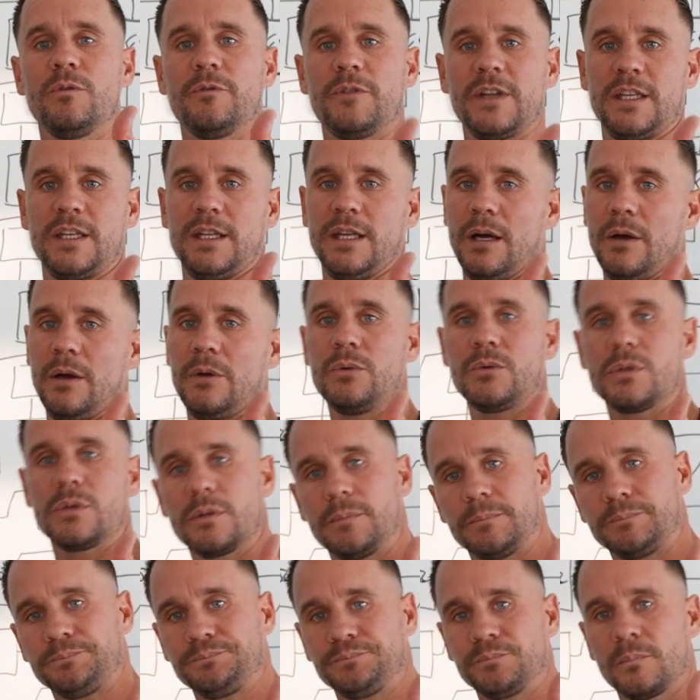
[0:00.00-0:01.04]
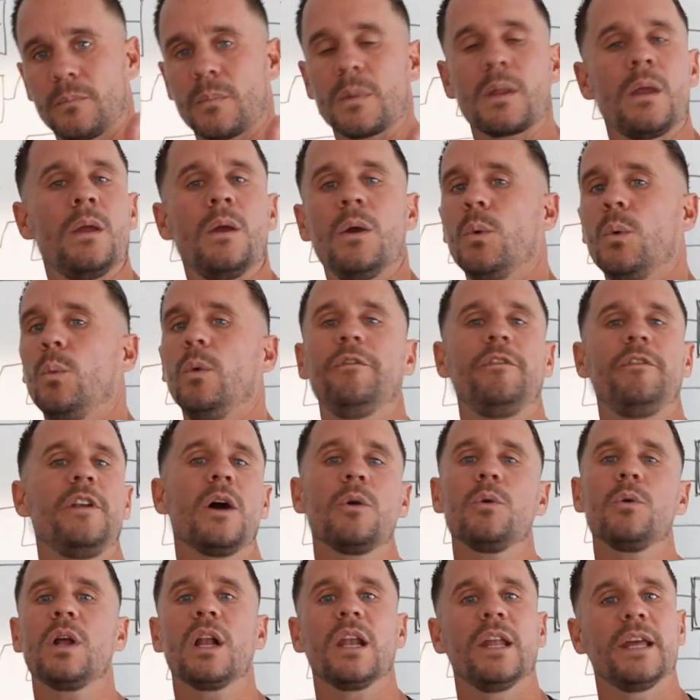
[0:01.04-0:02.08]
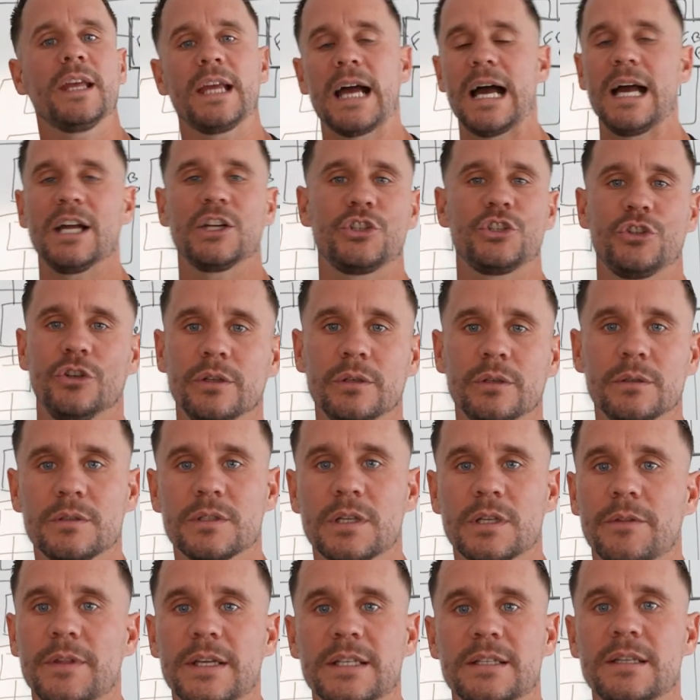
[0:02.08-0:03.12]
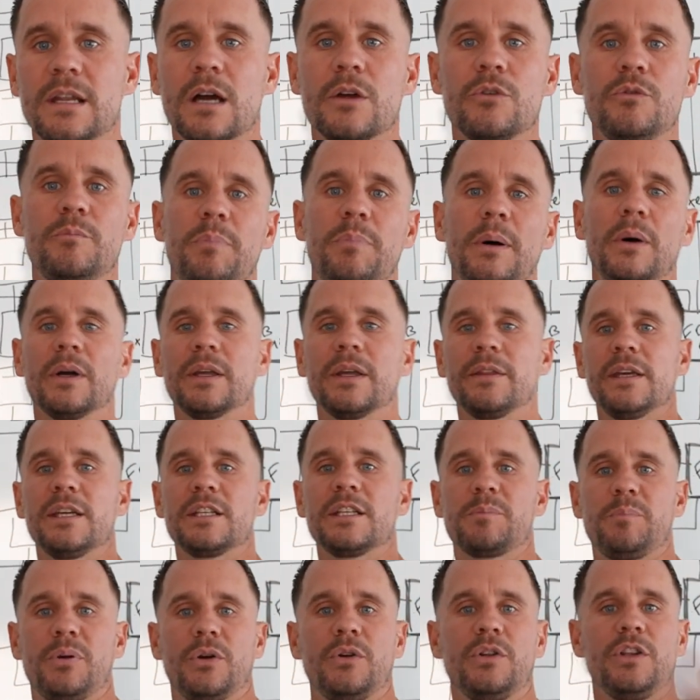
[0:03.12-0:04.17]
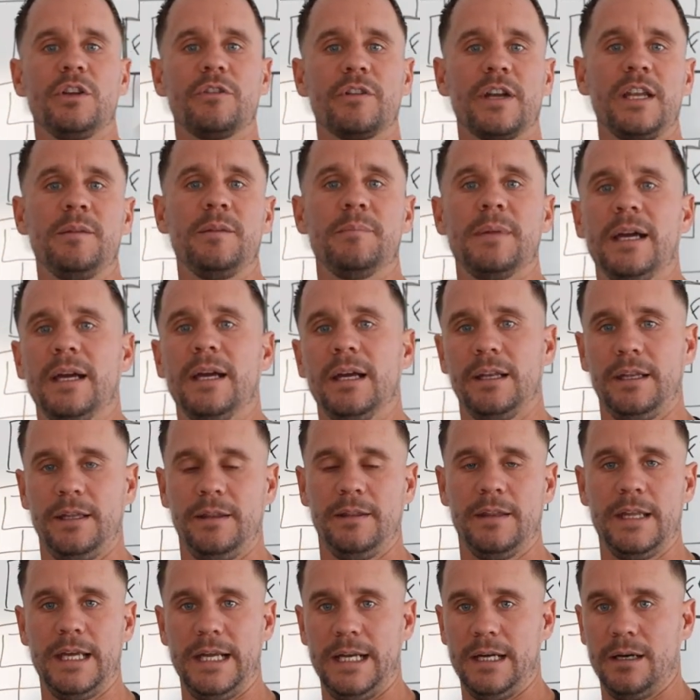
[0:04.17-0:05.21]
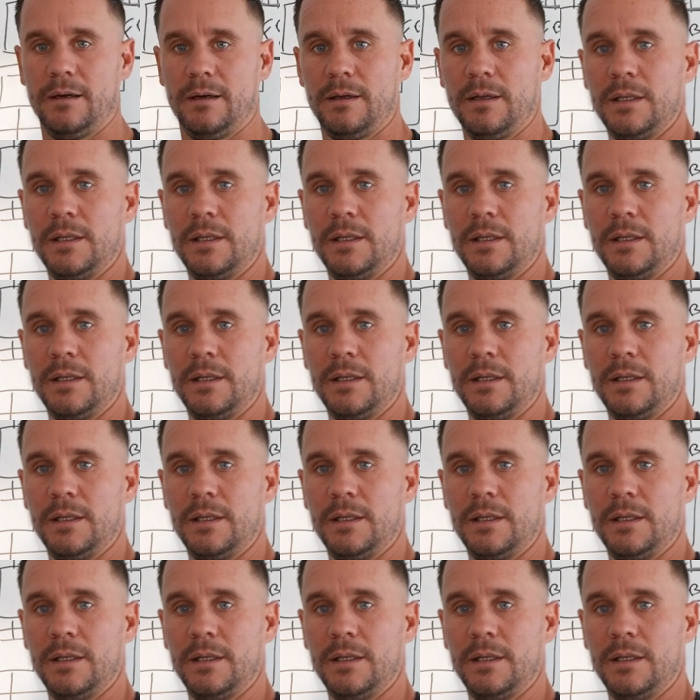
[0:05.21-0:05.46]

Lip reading: videos with no click action. So there's no buy this, put your email in there.